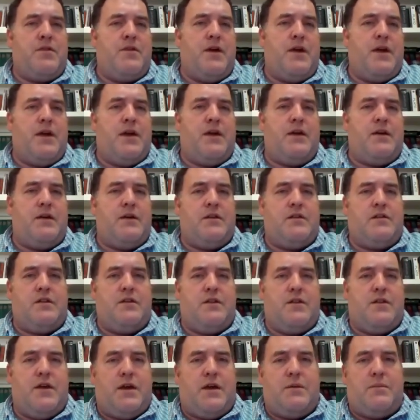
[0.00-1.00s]
thing
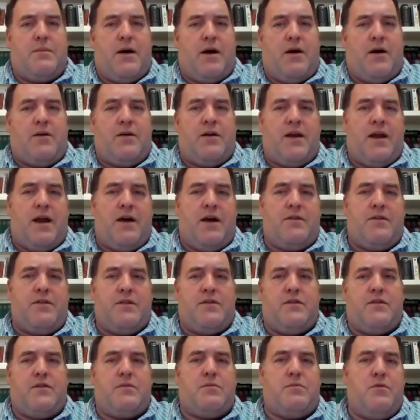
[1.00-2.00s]
to think about, and how
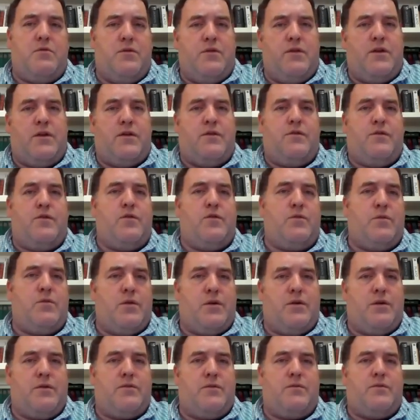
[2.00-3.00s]
this is moving
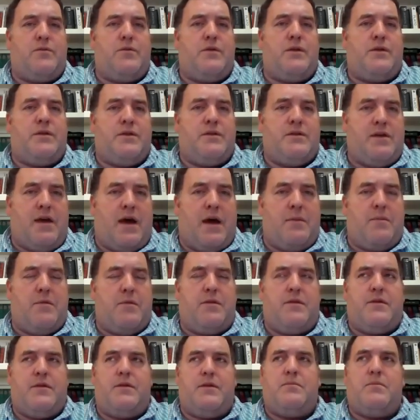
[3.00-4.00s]
forward with the
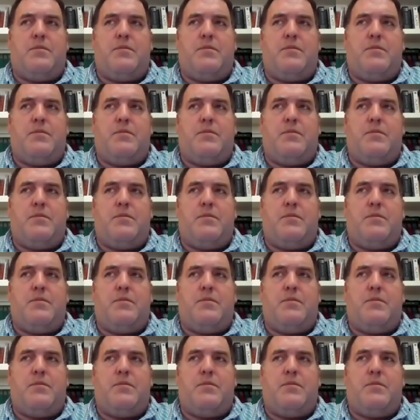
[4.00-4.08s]
Sabbath.